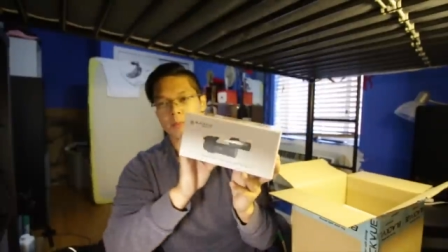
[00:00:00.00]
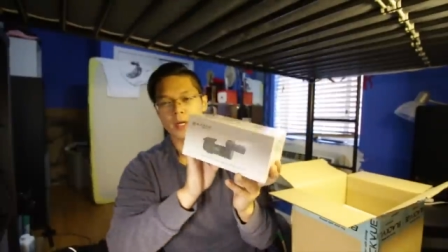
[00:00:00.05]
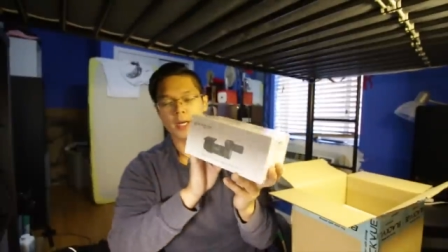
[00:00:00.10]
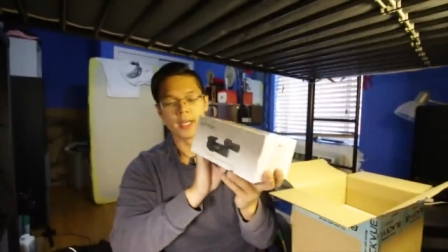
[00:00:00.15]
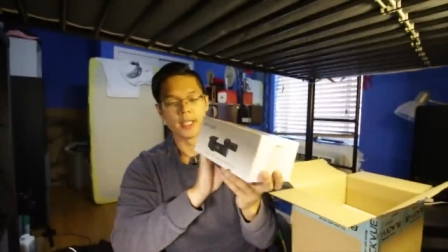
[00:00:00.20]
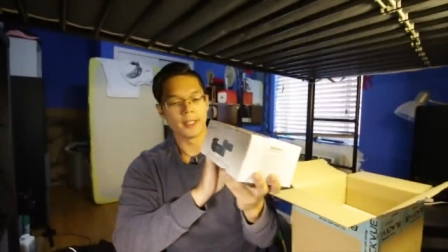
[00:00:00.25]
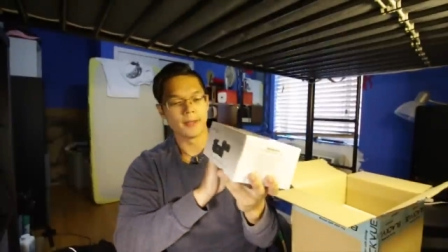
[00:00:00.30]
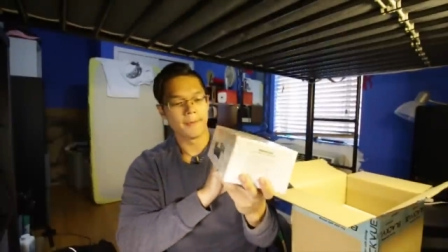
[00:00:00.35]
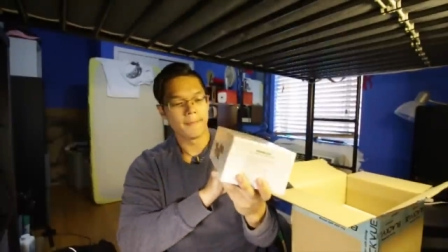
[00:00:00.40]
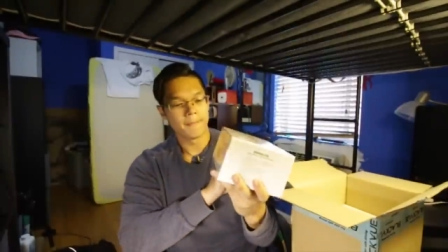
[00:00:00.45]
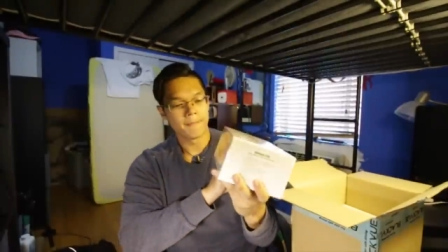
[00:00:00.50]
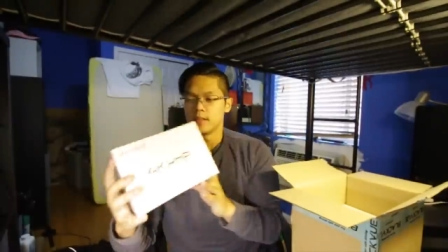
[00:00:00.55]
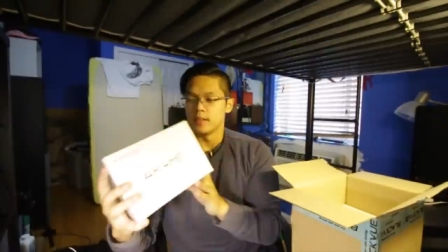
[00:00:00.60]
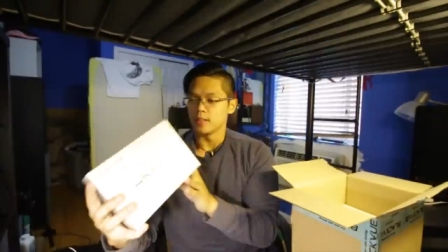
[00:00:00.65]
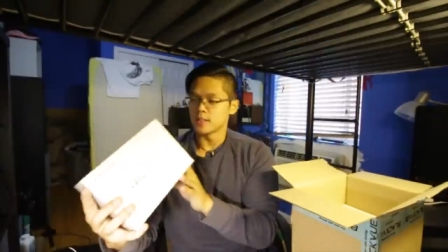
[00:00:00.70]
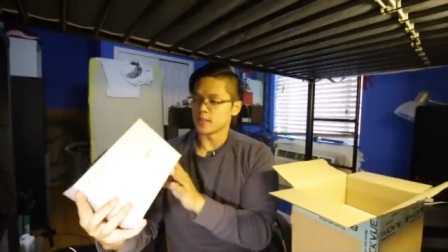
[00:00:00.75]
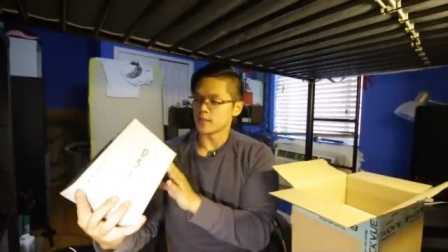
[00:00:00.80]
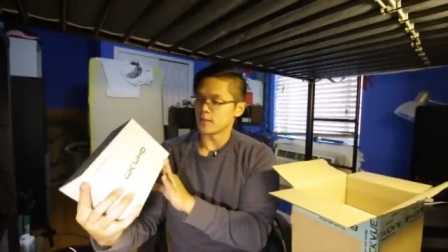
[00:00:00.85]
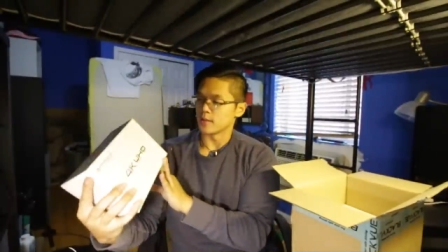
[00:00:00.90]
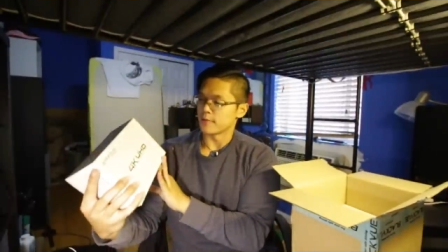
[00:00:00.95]
but
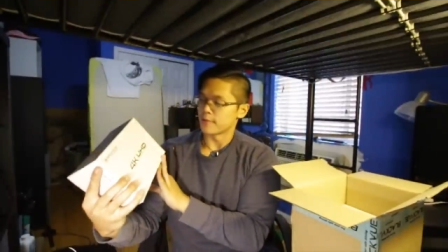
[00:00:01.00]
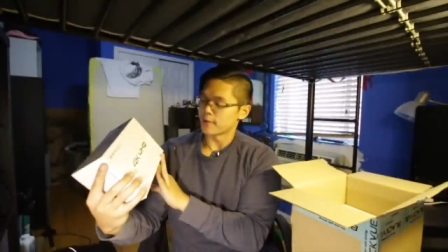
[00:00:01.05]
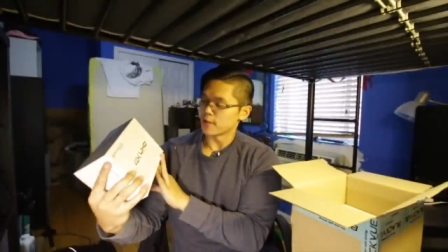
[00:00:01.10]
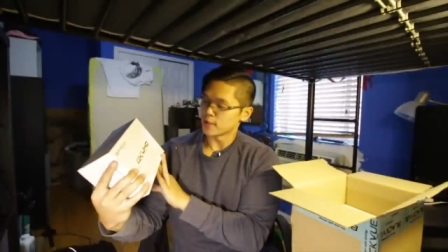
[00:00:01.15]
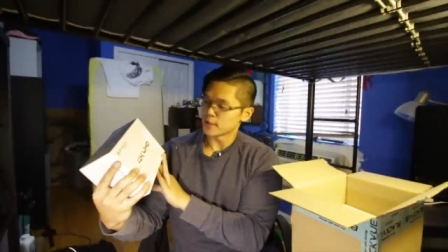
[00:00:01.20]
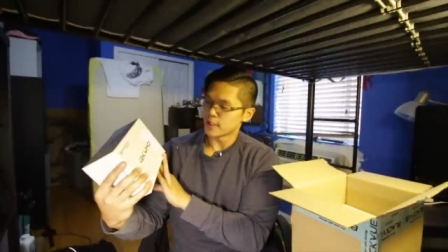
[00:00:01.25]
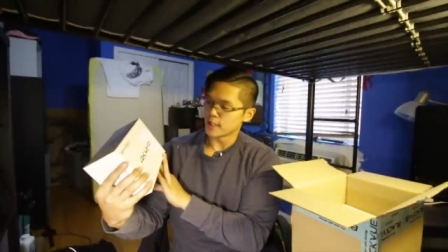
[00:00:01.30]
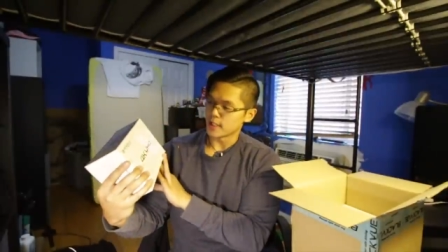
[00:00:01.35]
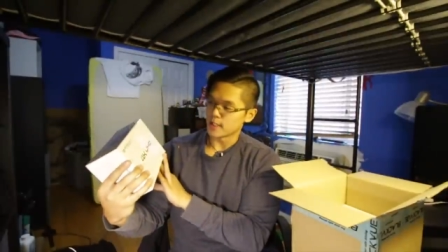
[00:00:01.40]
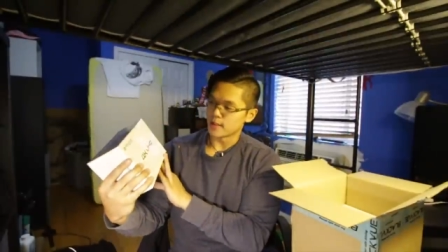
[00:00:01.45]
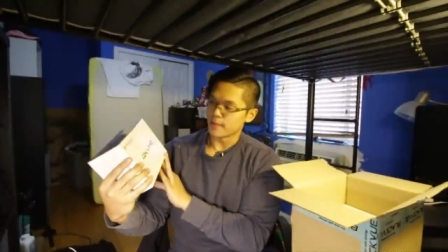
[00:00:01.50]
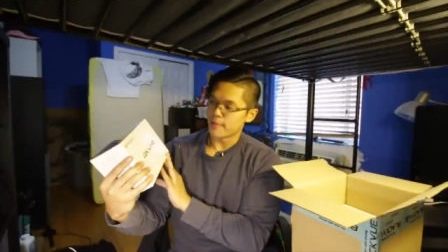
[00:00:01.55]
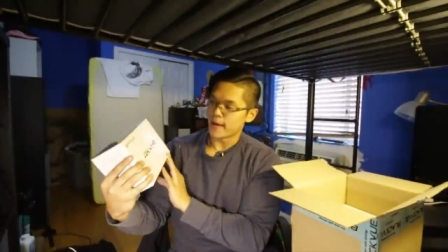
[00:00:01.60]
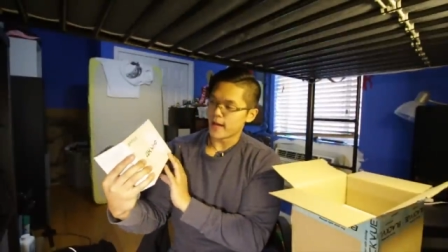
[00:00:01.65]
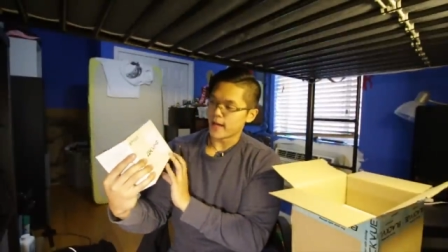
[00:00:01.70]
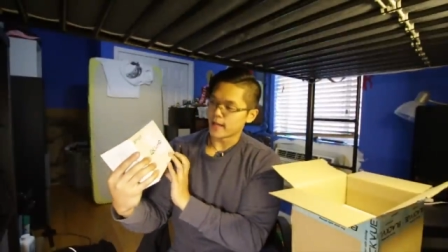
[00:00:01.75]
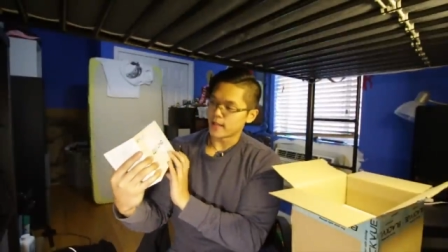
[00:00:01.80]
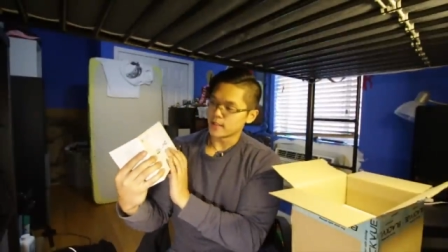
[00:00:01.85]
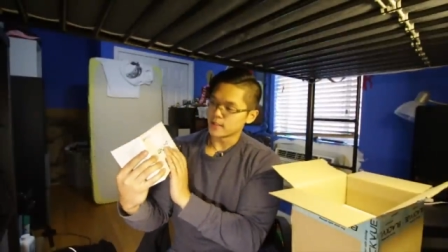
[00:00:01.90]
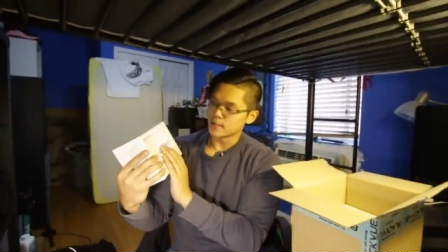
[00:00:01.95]
this is the first thing in the
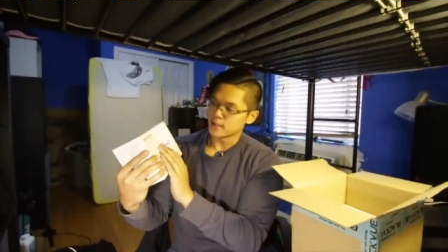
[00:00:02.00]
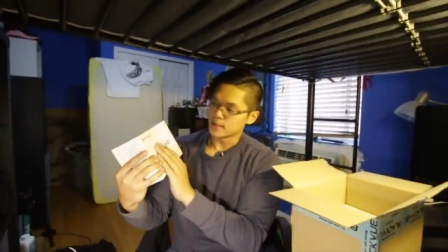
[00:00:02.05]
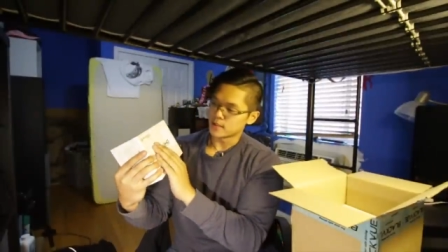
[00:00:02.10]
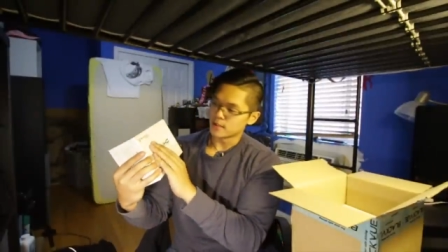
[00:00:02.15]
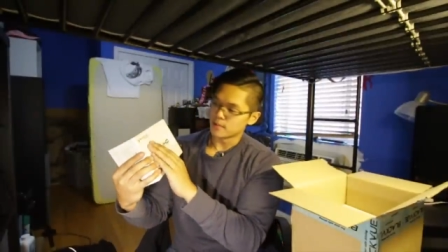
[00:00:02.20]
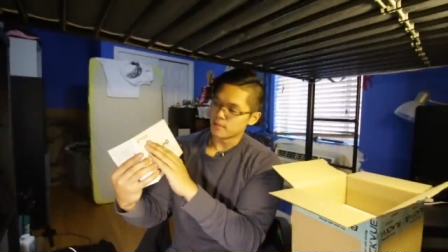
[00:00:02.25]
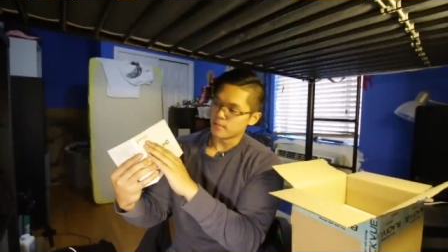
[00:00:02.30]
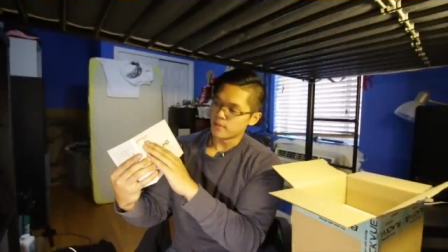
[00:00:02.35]
package. It's a